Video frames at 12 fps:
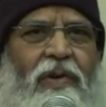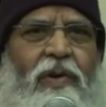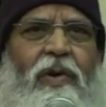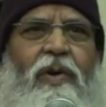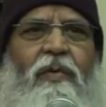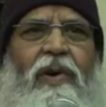
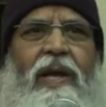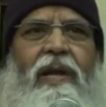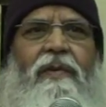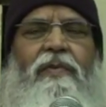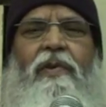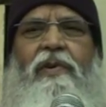your
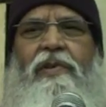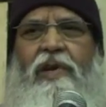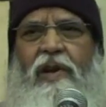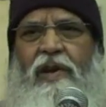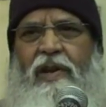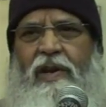wife, your
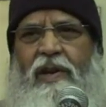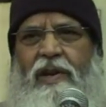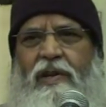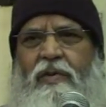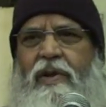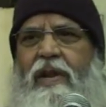
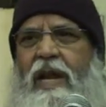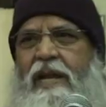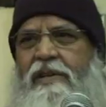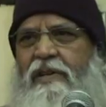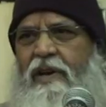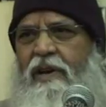children, your
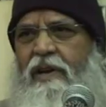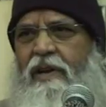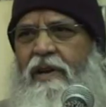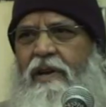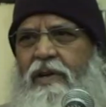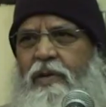
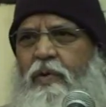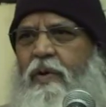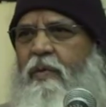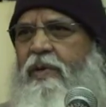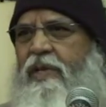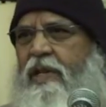grandchildren,
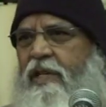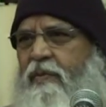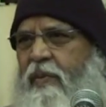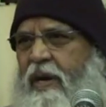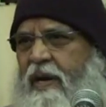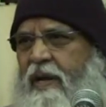your business
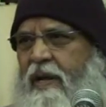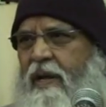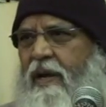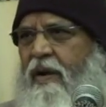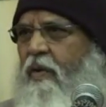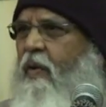
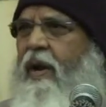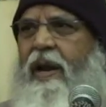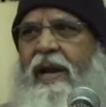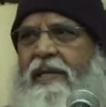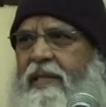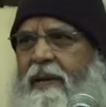partner. Go
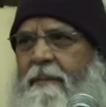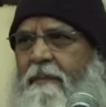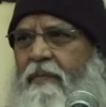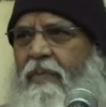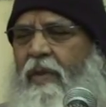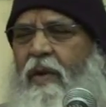and ask them.